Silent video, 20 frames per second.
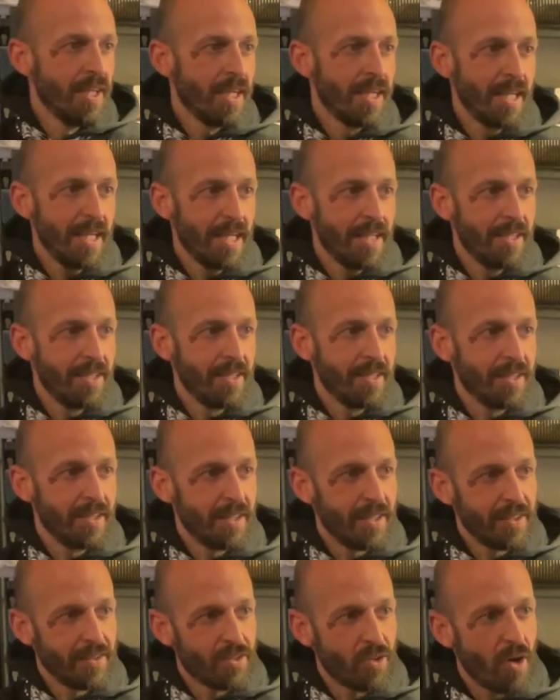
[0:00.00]
and
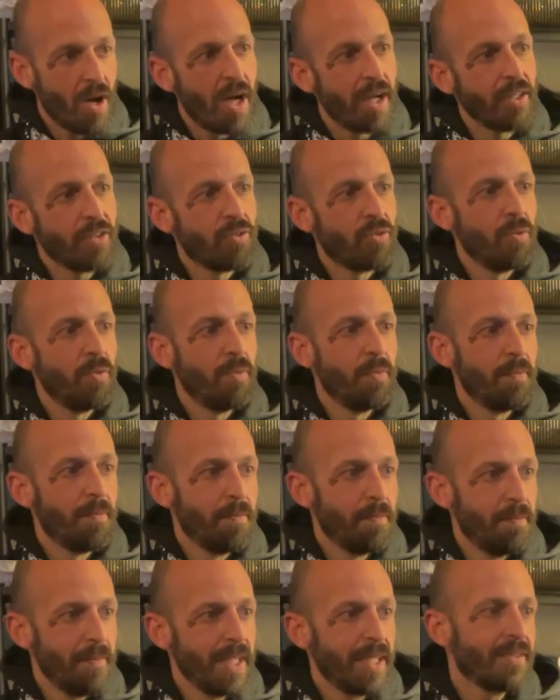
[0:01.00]
try to
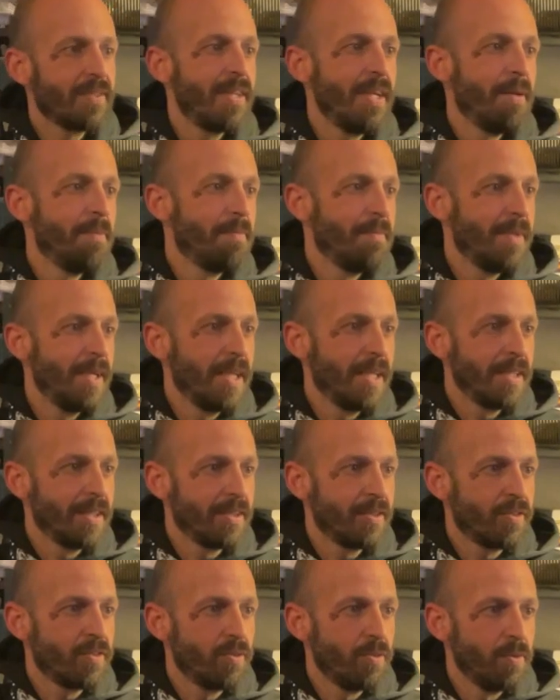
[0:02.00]
mix them, like
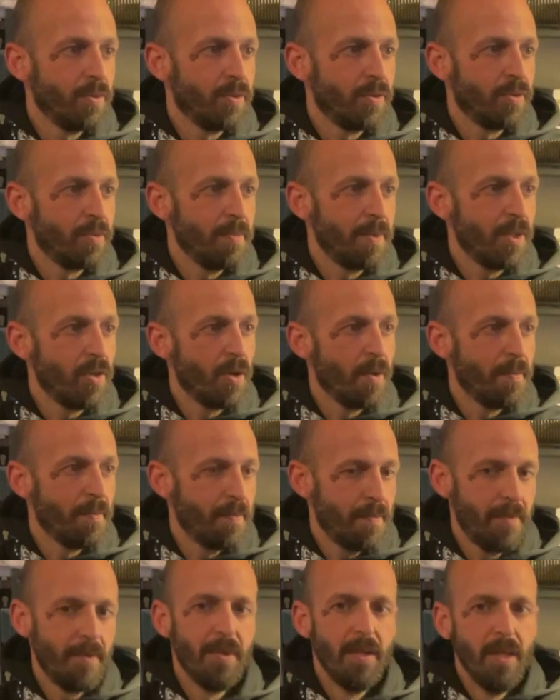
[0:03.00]
to become
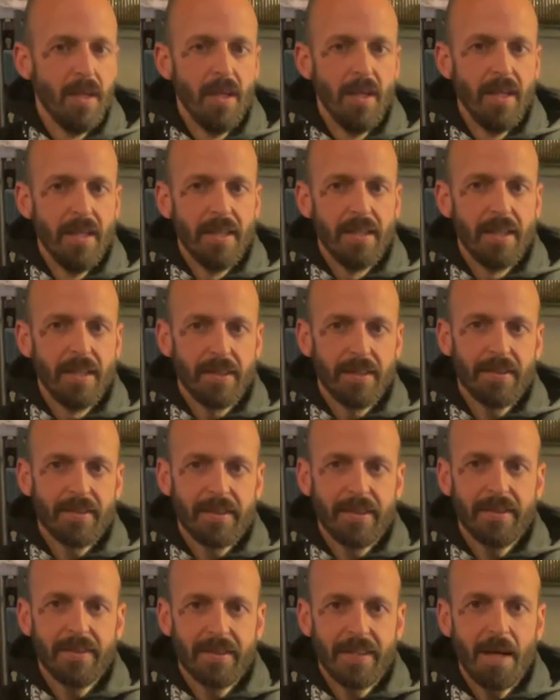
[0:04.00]

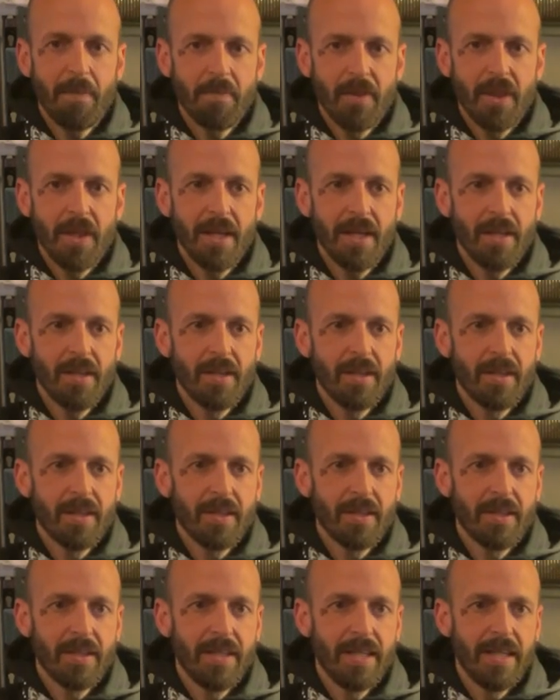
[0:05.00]
something
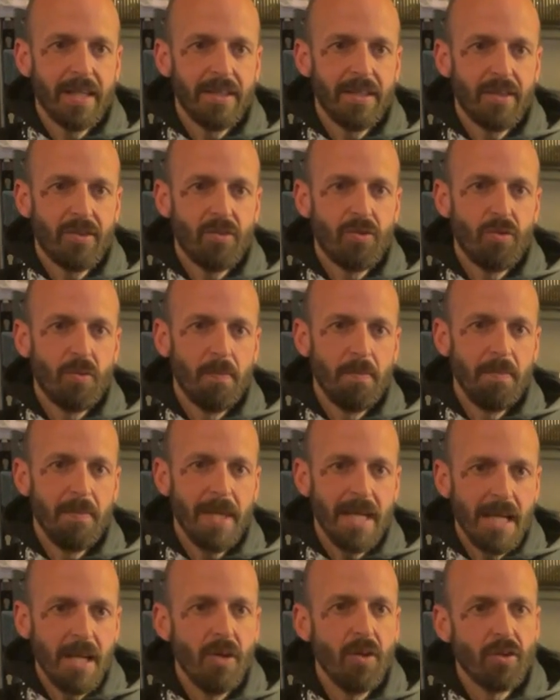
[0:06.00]
that to
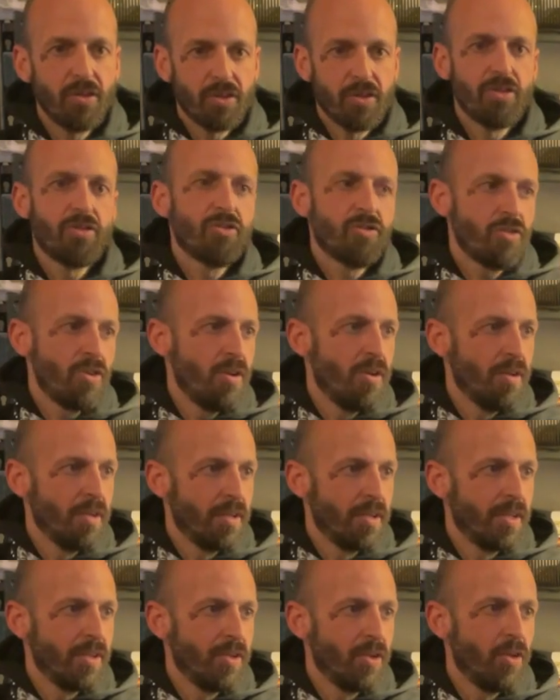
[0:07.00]
me looks strong
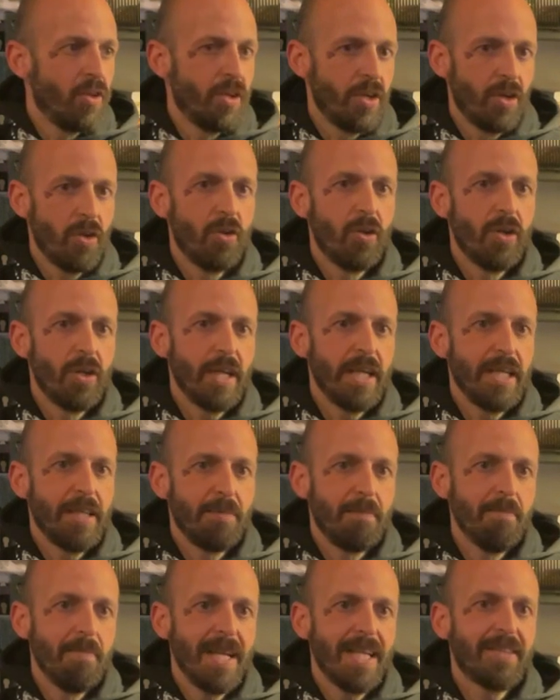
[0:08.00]
or it
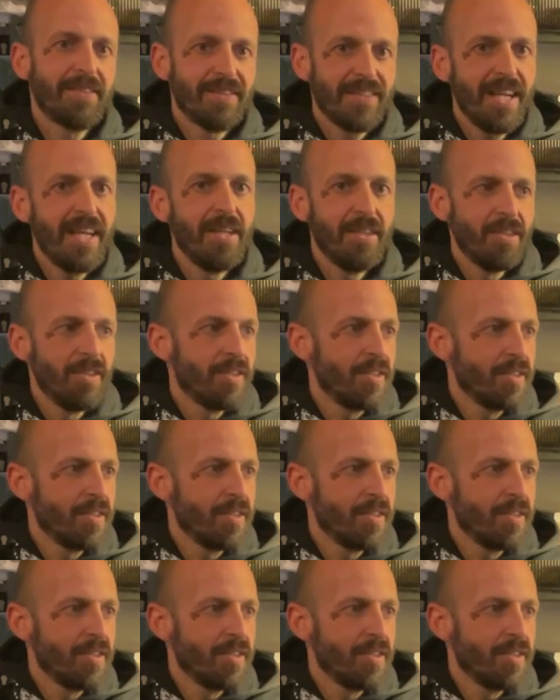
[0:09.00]
makes sense.